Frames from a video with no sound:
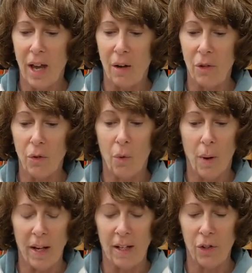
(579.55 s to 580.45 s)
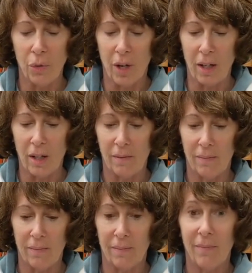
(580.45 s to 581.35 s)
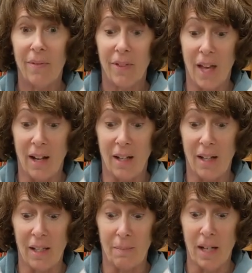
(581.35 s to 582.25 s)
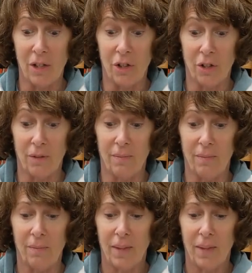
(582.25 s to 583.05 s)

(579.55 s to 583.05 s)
out to a waiting truck. Then it's my turn.